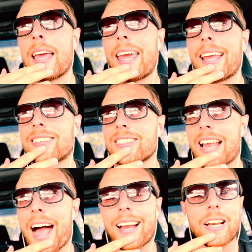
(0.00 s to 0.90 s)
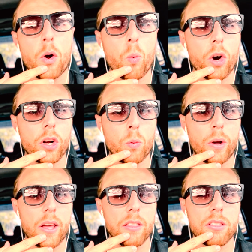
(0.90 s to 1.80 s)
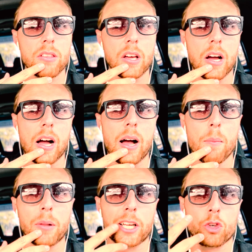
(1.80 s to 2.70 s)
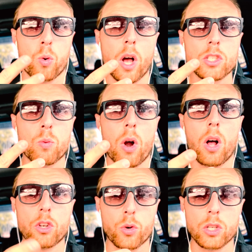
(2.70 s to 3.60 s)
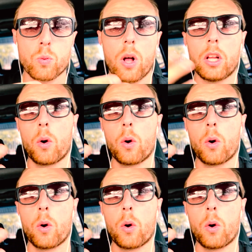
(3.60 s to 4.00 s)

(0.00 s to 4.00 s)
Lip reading: It's not going to work with like a Trust wallet